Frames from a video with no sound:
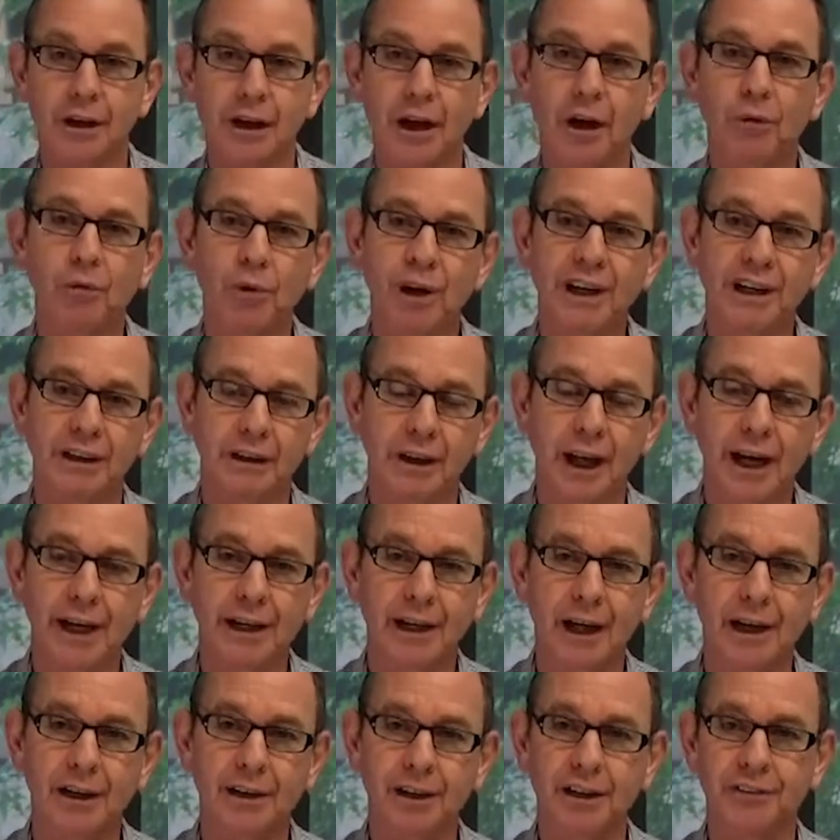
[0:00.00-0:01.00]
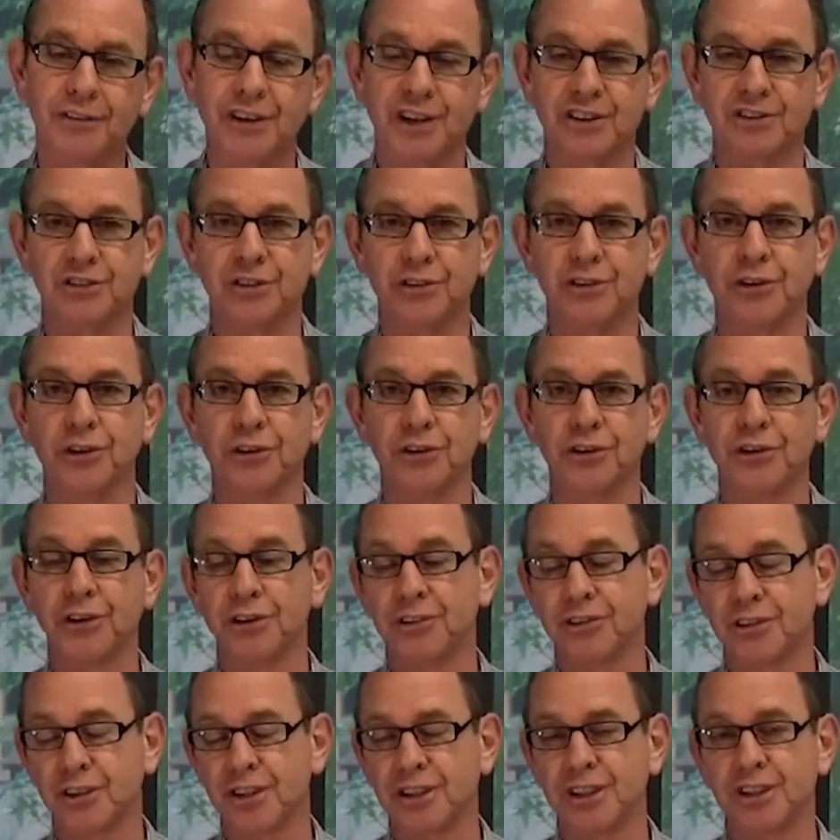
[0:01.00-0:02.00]
a week later, you've executed a
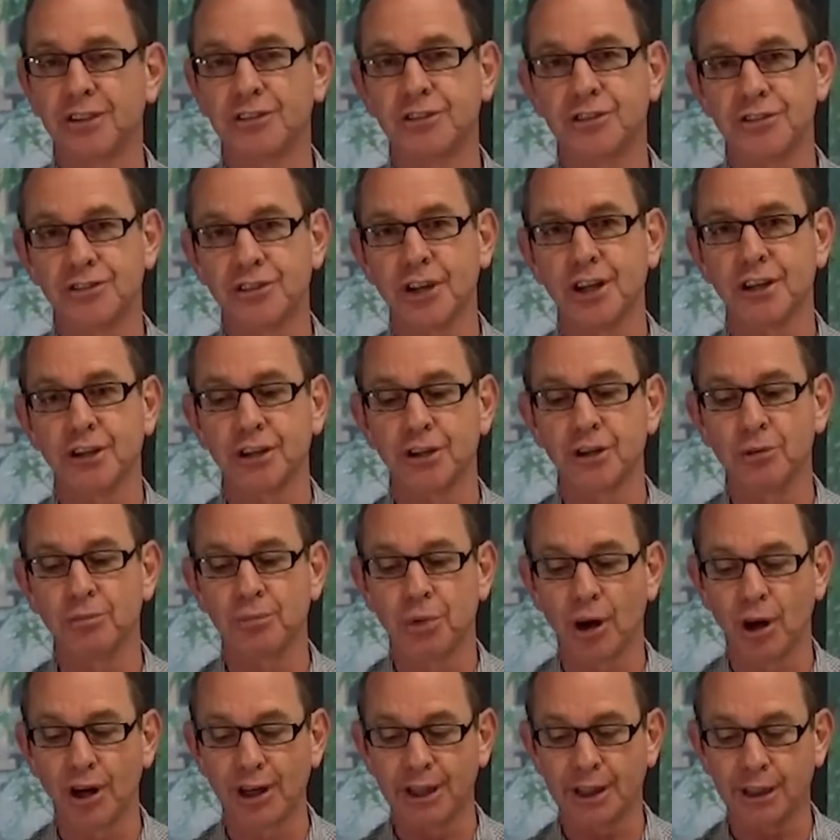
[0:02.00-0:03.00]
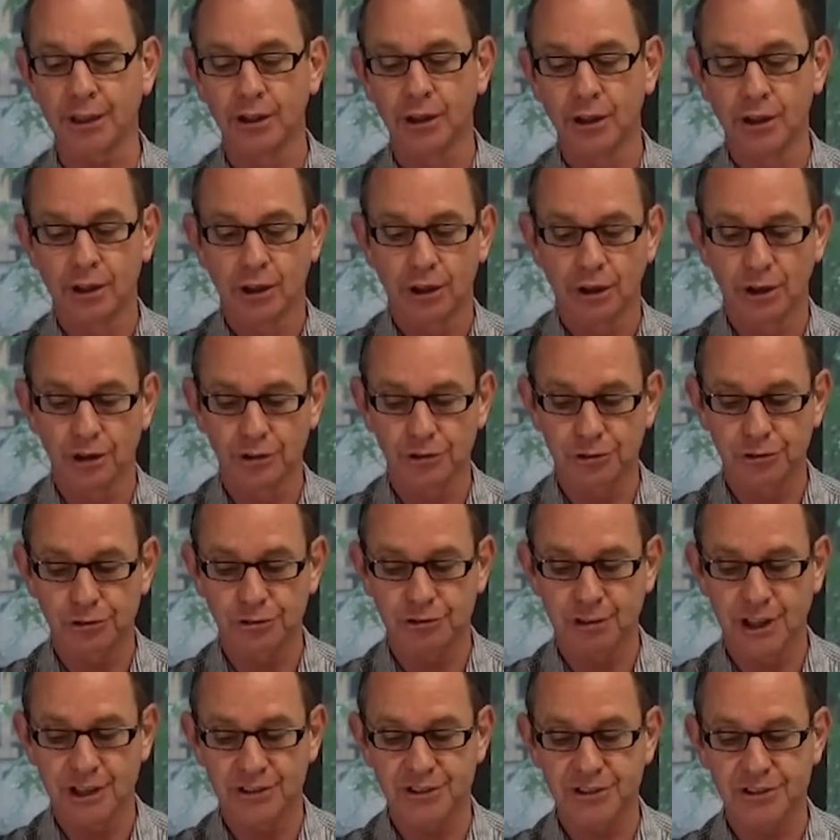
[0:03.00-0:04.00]
deed to say that you're buying it on
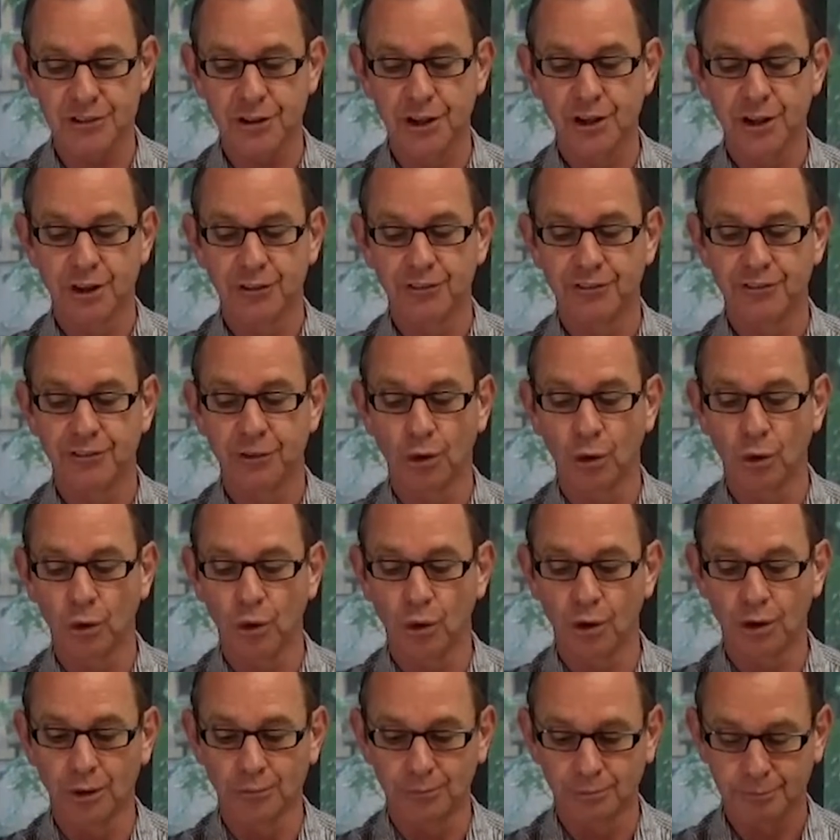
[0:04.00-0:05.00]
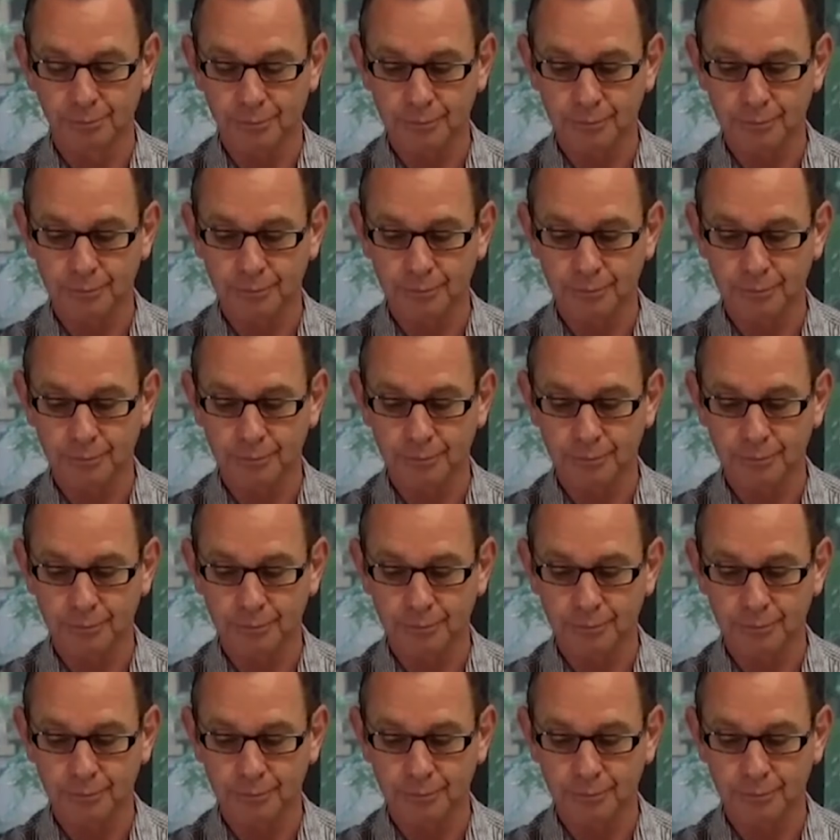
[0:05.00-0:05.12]
trust for